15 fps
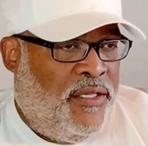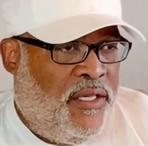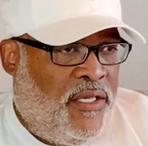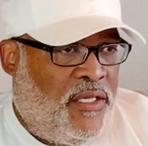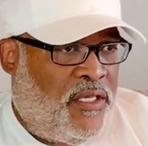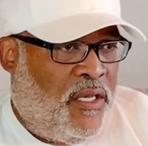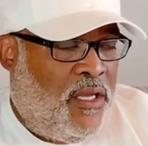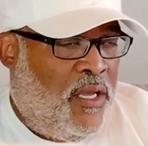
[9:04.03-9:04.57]

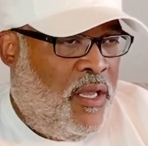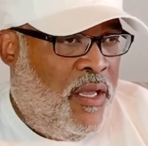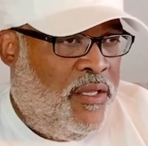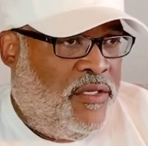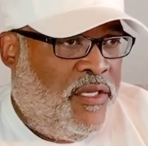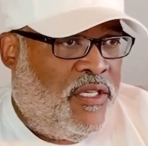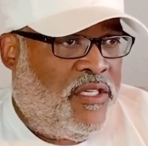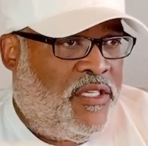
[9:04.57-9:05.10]
just
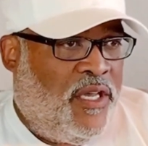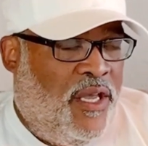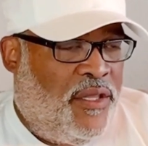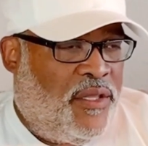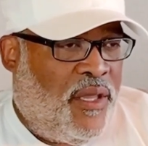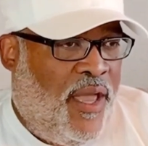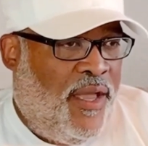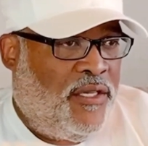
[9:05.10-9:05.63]
and just say
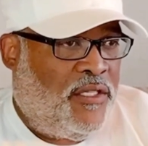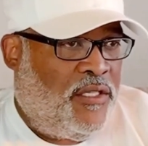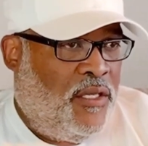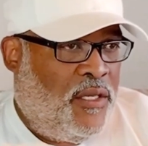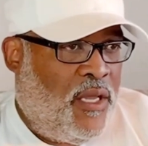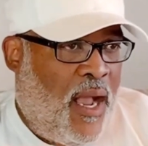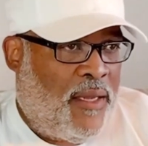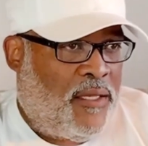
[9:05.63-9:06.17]
thanks to
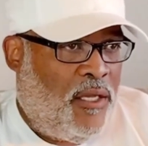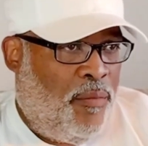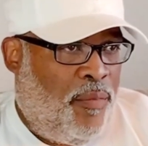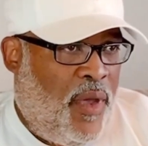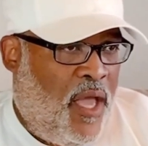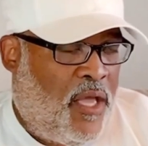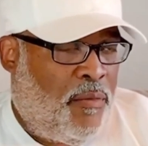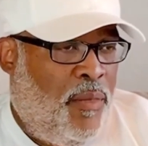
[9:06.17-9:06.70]
dr
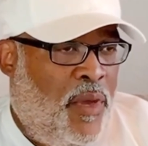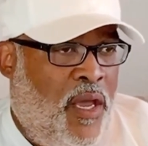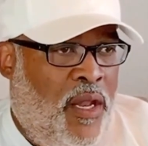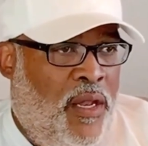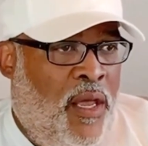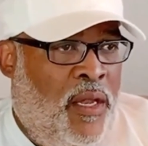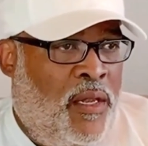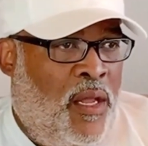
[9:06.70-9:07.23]

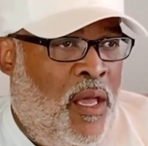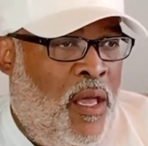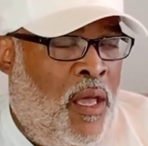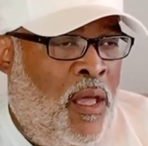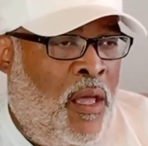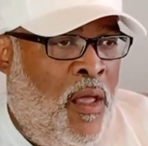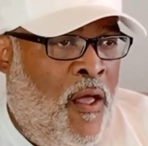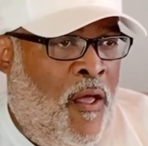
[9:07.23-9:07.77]
beckman and uh,
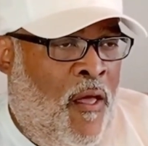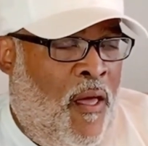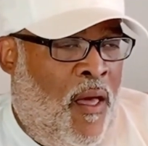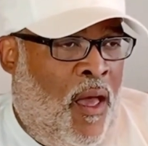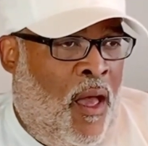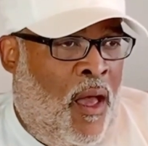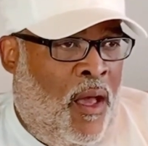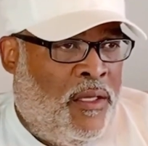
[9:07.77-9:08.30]

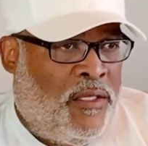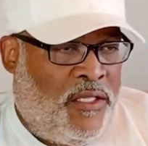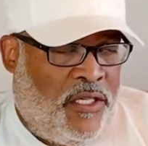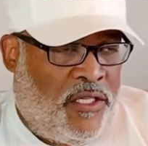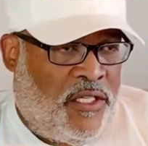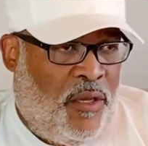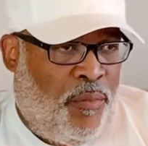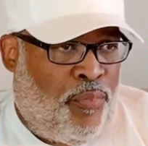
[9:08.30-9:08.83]
uh,
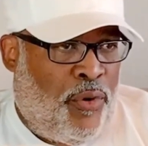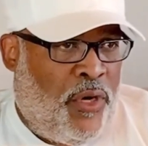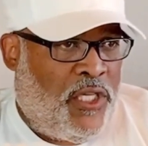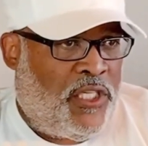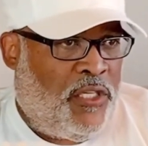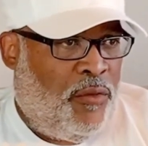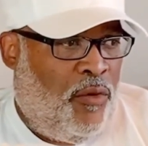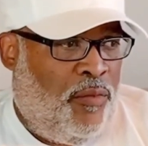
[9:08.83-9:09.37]
assistant
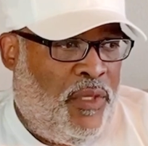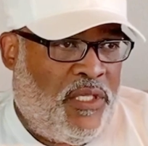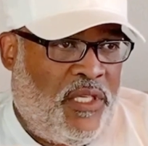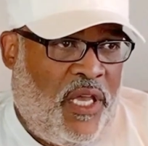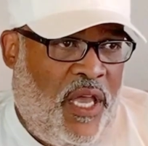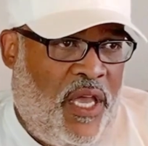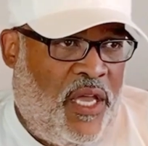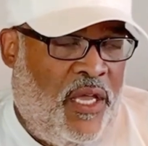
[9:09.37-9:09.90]
principal ms
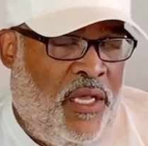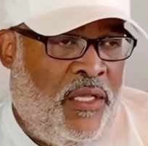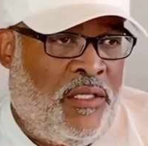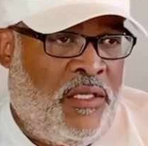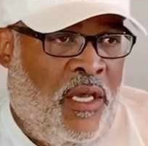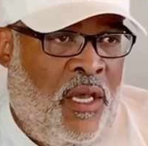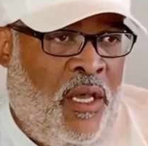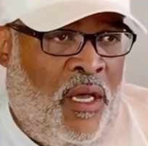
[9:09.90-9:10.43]

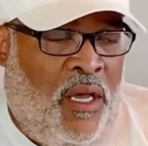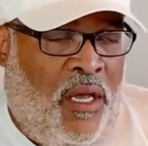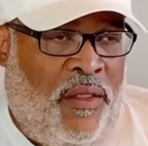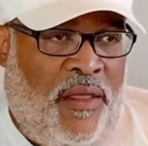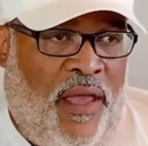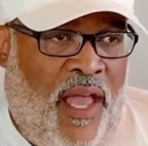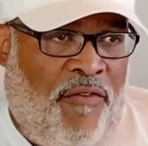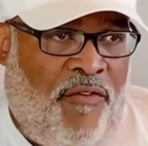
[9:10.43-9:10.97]
higgins uh,
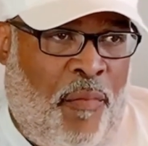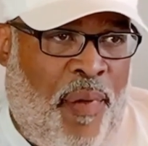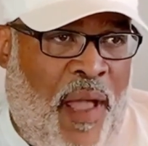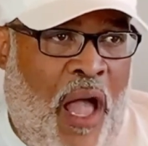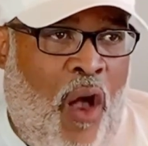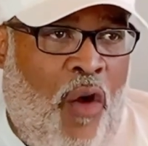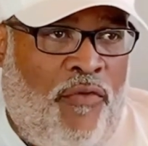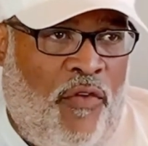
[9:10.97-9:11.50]
they have a
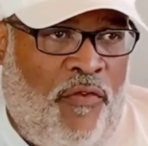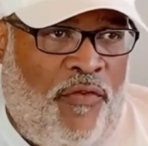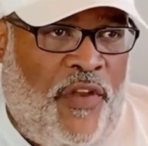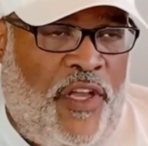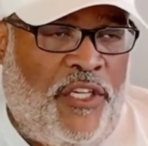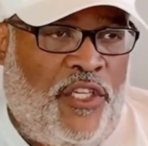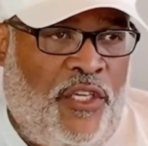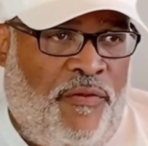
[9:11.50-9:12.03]
powerful
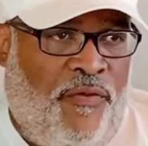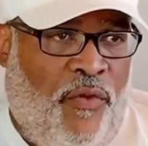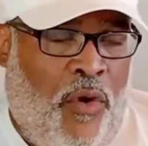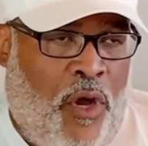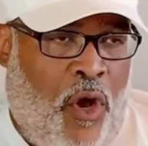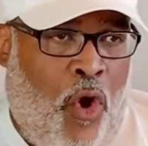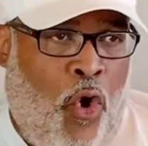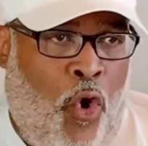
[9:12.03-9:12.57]
vision
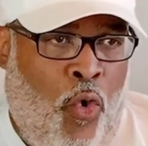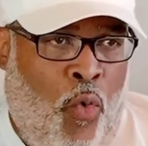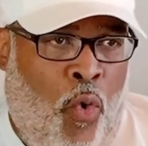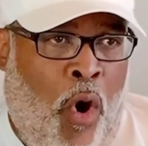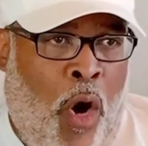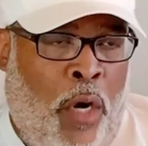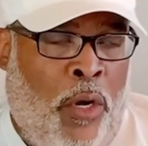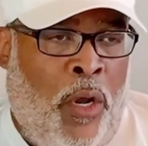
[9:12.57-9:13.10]
for
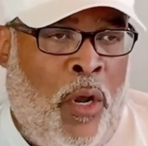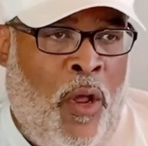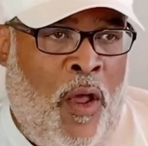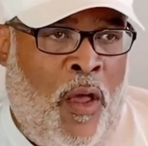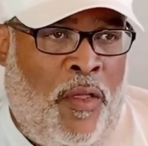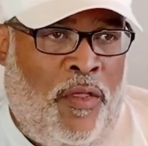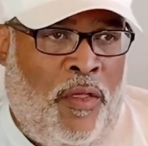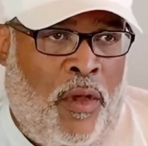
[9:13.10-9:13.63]
Coldwater
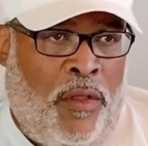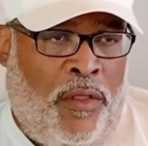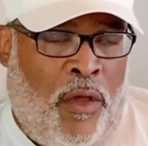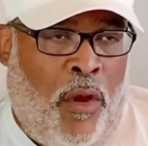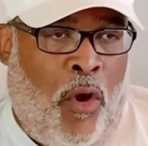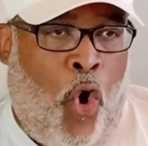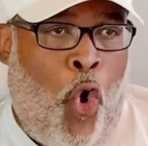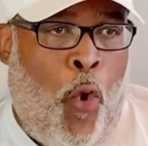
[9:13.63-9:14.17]
they're,
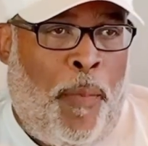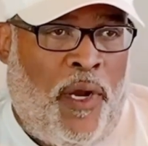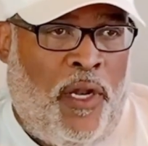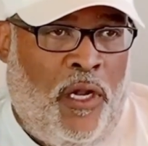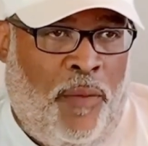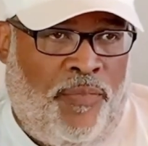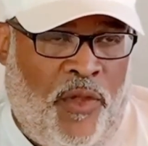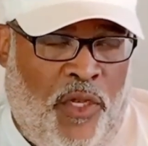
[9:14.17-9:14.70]
they're
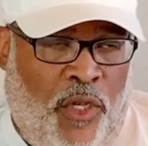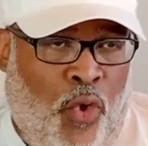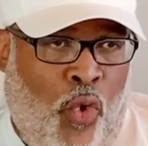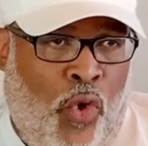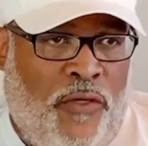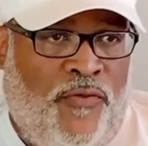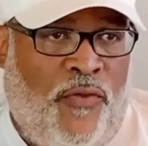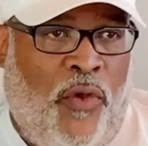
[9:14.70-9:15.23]
opening up the
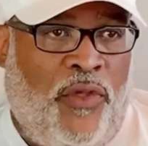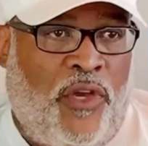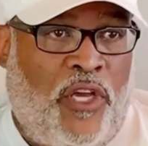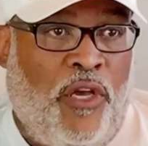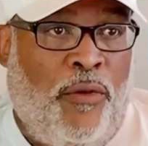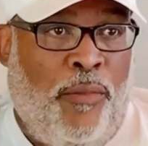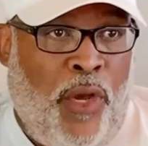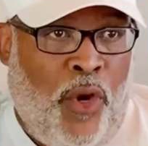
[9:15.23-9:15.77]
doors for the
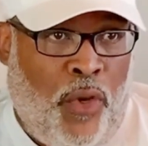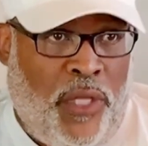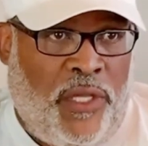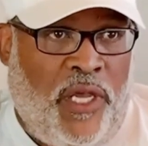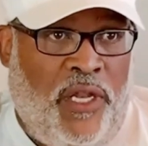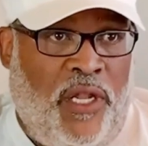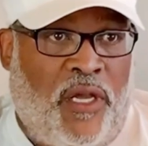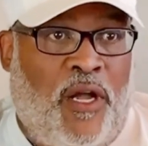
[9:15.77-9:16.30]

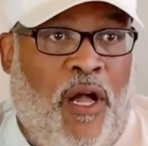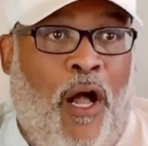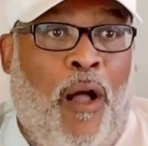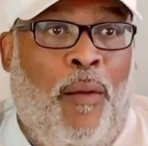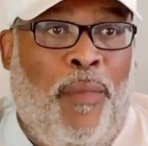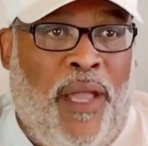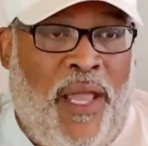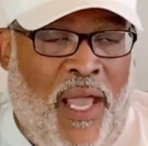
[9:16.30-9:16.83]
community to
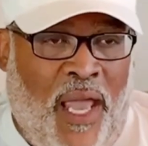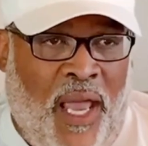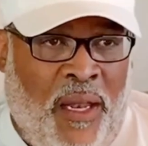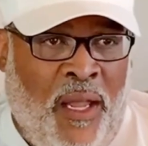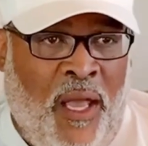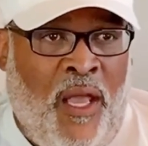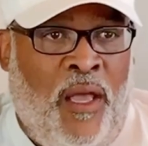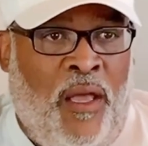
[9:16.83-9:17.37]
come in
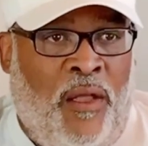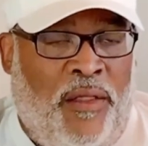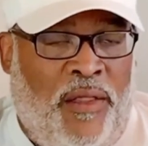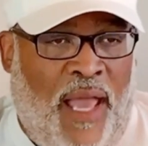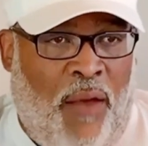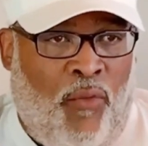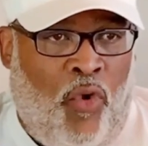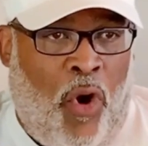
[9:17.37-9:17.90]

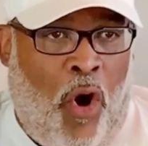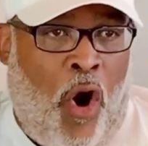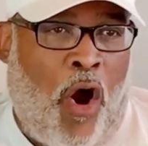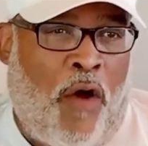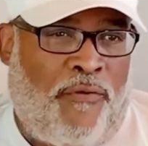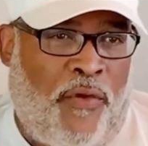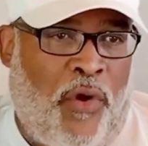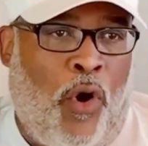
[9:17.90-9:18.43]
that will
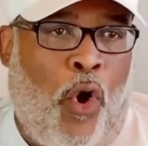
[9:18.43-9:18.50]
offer